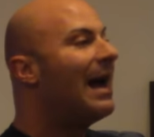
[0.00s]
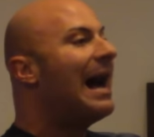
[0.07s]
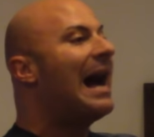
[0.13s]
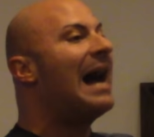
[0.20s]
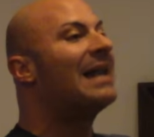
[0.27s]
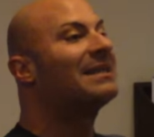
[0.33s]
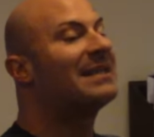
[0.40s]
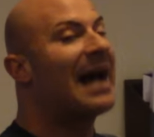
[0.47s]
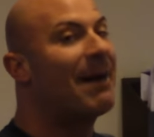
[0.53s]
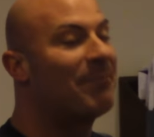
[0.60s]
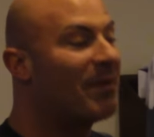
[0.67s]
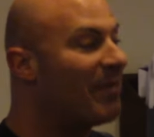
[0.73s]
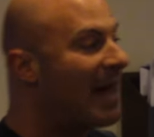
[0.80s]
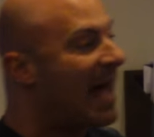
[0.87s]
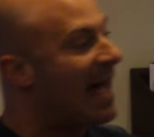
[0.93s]
On top
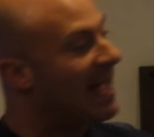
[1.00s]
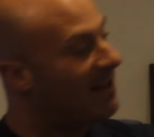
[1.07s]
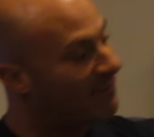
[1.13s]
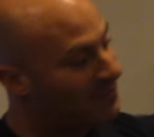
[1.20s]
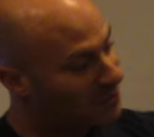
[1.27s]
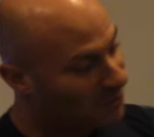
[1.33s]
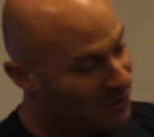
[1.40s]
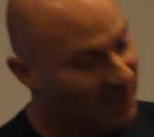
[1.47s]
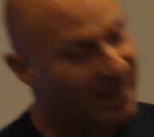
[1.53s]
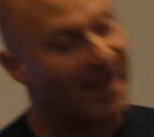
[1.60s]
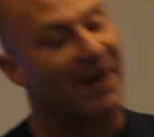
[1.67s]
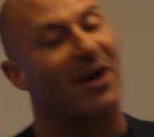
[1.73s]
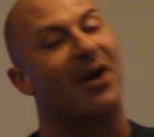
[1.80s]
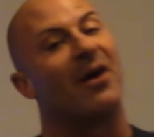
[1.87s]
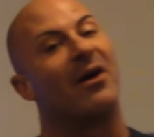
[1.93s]
of that, if you look at
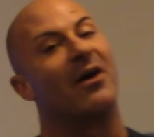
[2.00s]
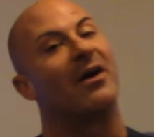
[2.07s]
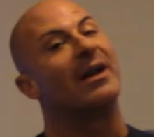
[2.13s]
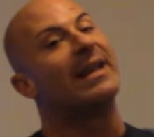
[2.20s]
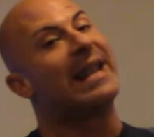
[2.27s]
her